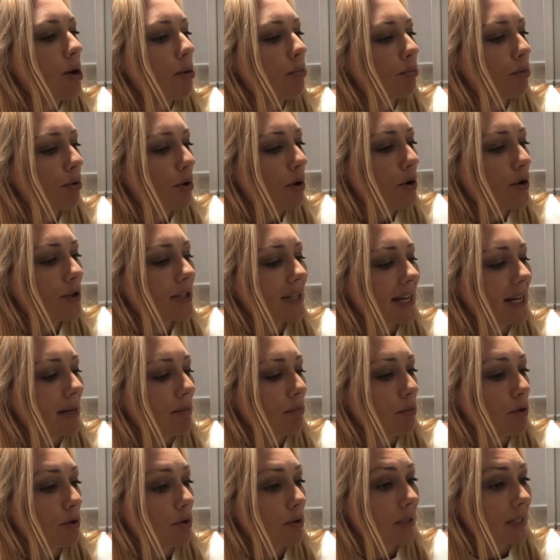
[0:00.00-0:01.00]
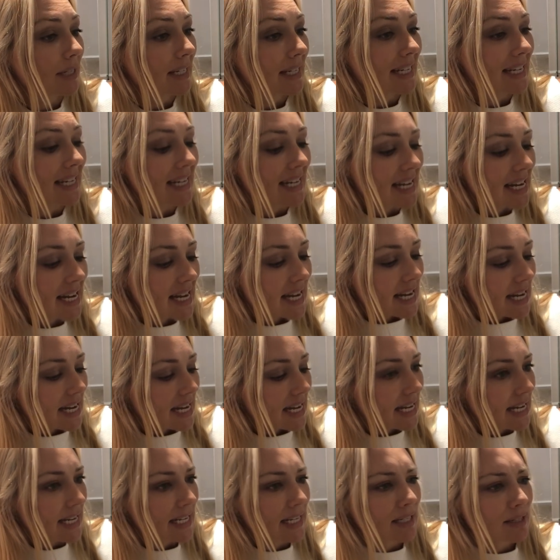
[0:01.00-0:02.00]
Protein Muesli.
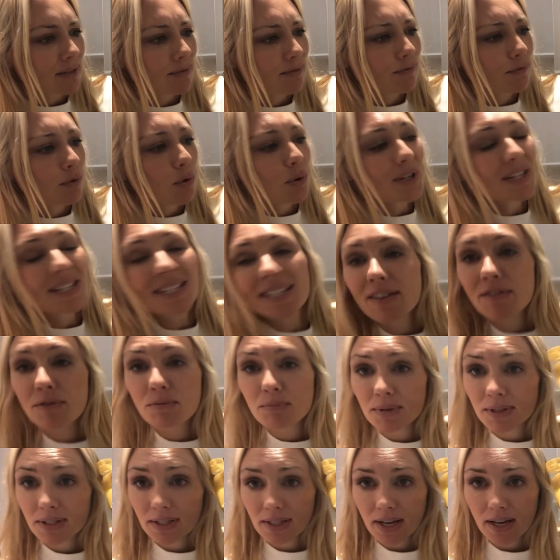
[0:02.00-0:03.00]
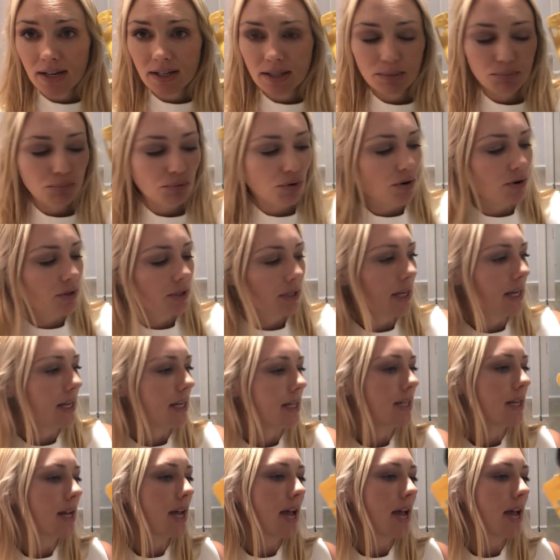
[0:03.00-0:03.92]
Is forty-seven percent protein,